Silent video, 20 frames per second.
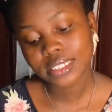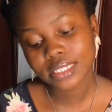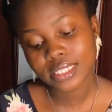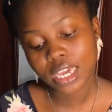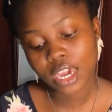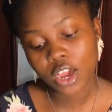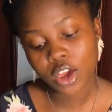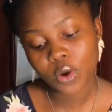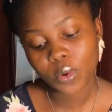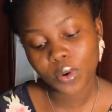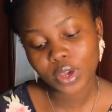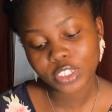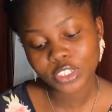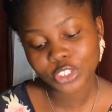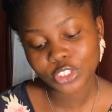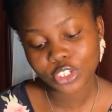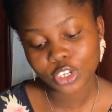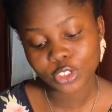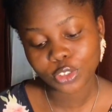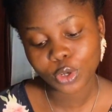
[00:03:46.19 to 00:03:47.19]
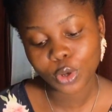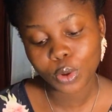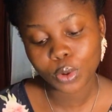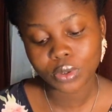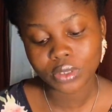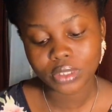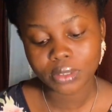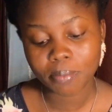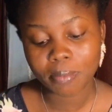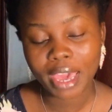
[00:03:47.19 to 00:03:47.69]
Second question
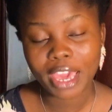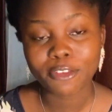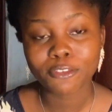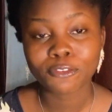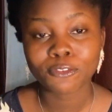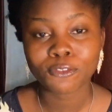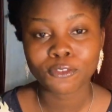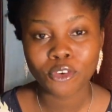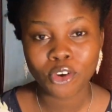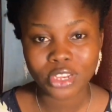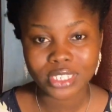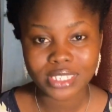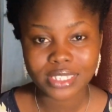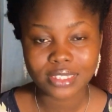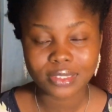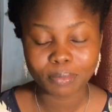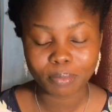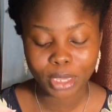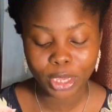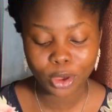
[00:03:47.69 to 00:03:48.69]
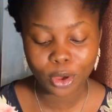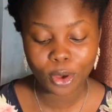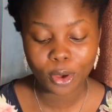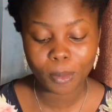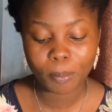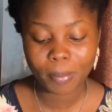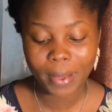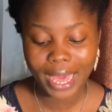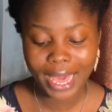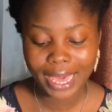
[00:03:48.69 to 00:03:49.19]
goes, my first
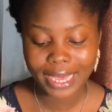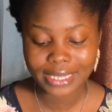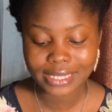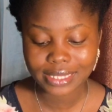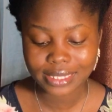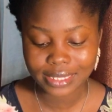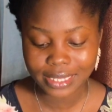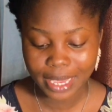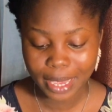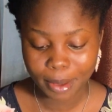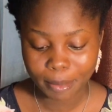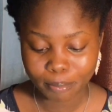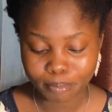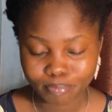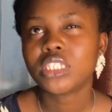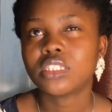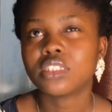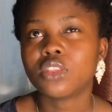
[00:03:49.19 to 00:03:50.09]
makeup item.